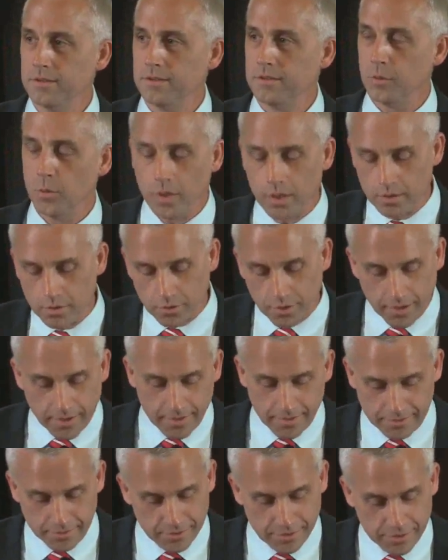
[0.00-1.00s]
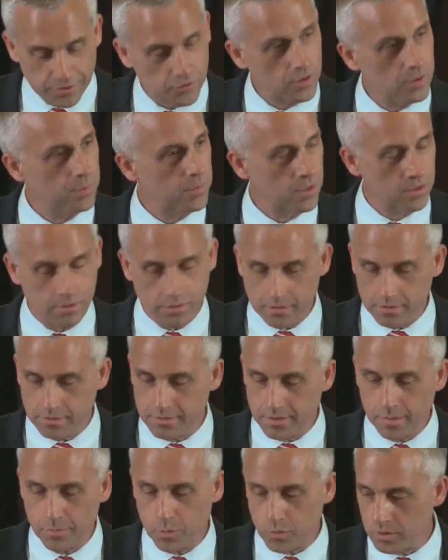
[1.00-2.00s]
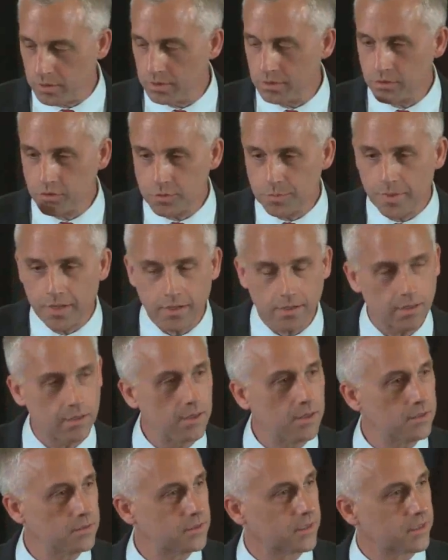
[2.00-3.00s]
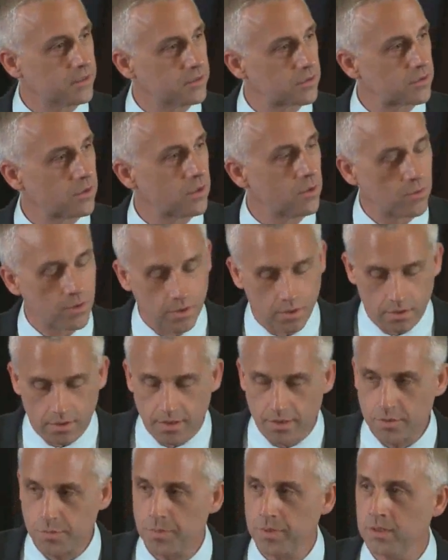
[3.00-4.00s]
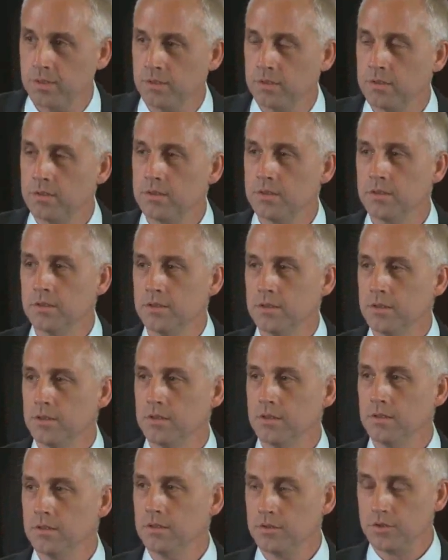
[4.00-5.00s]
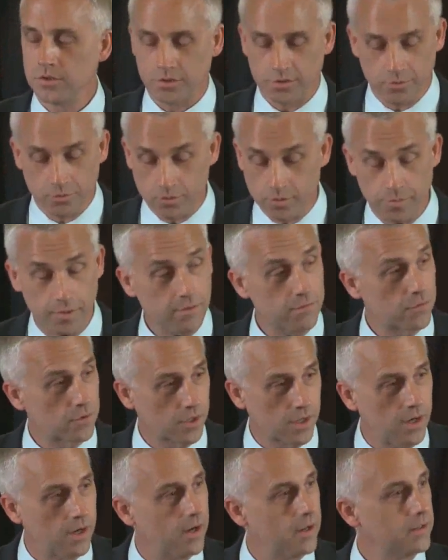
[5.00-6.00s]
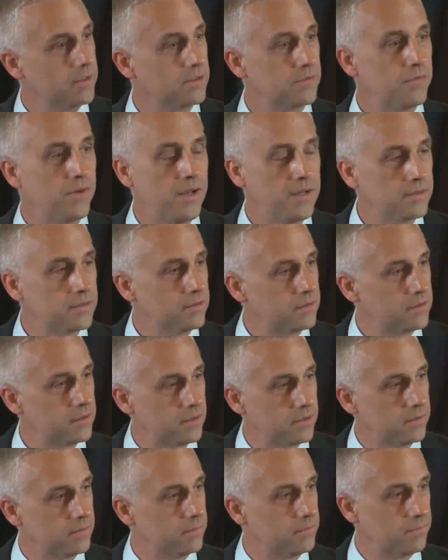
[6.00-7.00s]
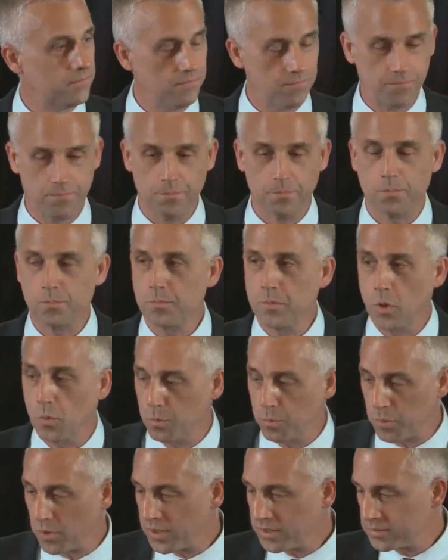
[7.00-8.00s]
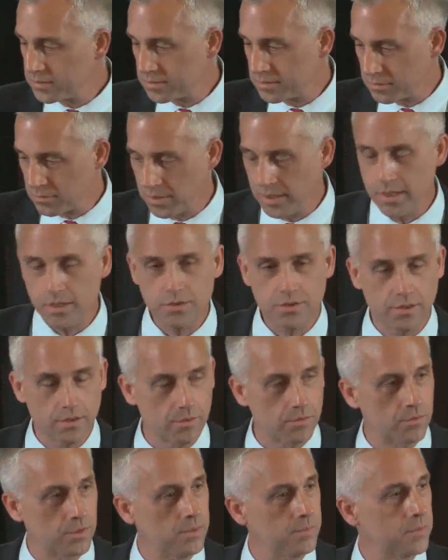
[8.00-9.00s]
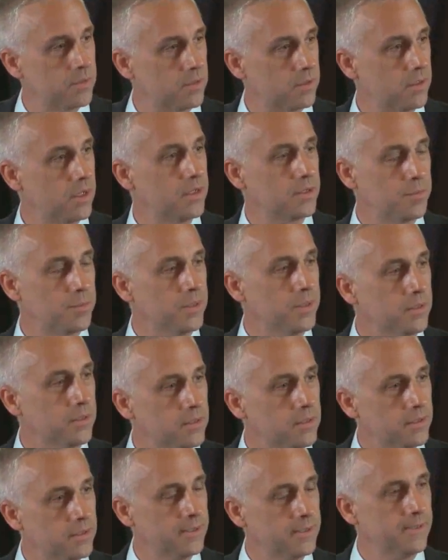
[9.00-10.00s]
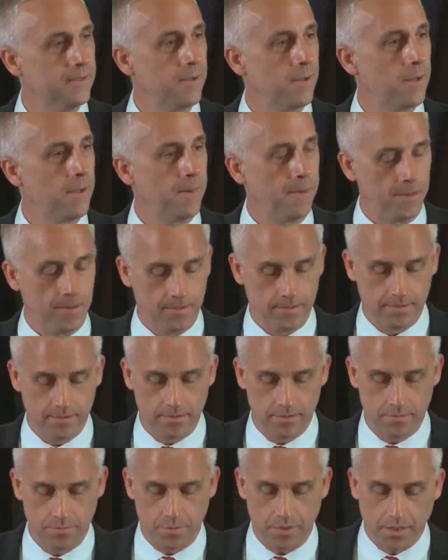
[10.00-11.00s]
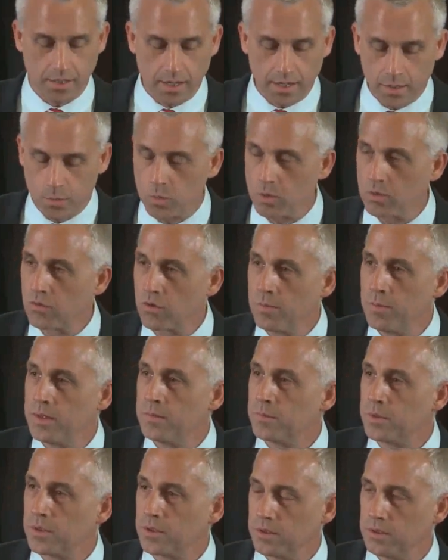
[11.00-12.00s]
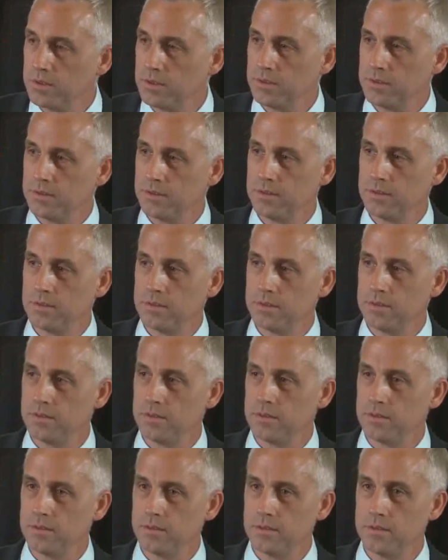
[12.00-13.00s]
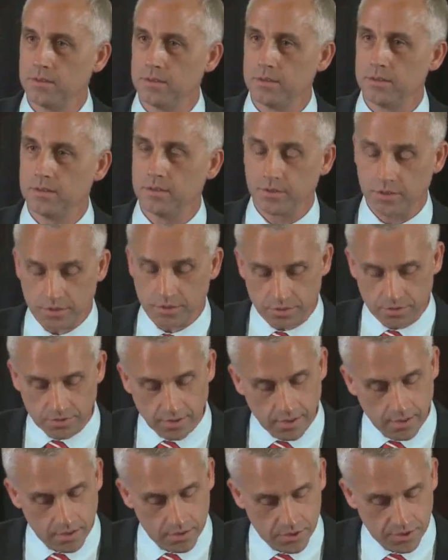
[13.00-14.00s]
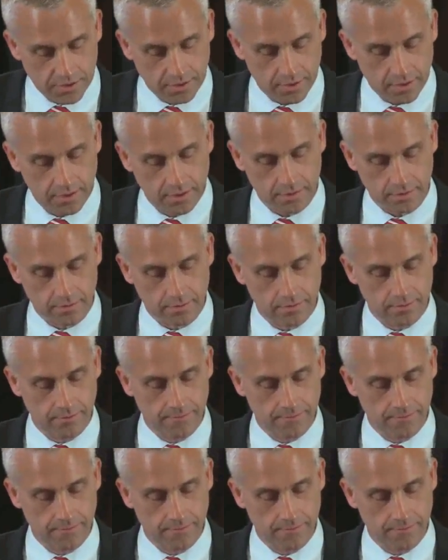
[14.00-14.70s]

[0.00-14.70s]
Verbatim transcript: The way I look at it is history burns us up. We're a little speck of dust that gets thrown in a dustbin soon to be forgotten as fast as it you know, breaks the edge of the rim of the dustbin. But God will remember. It's an astonishing thing.